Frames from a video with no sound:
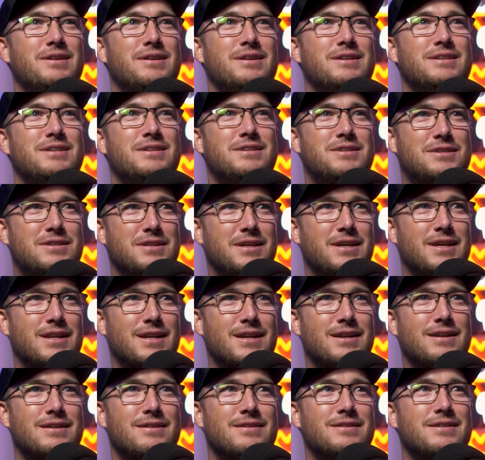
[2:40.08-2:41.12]

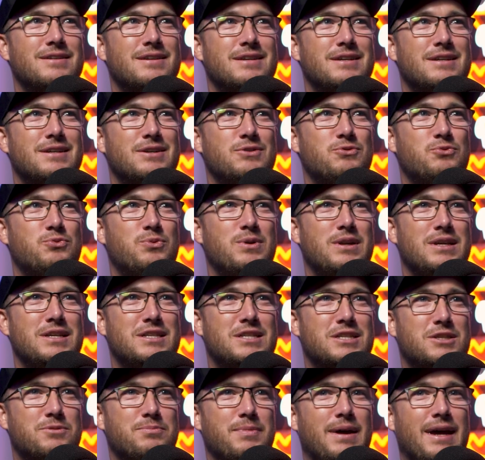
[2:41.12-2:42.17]
sin when he
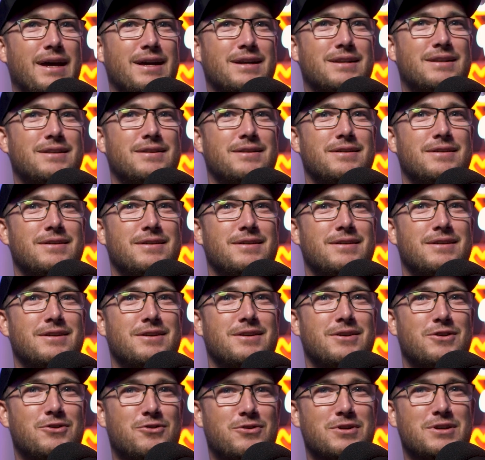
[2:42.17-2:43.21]
smacked
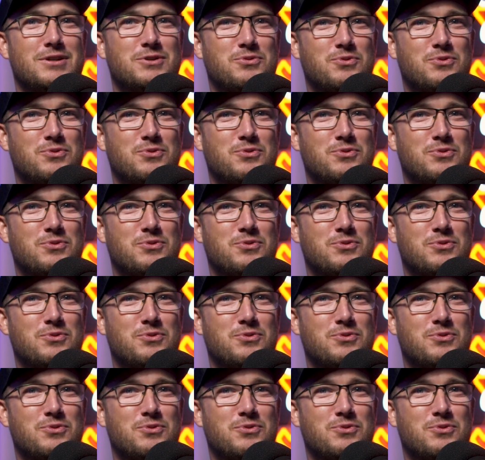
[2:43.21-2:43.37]
Chris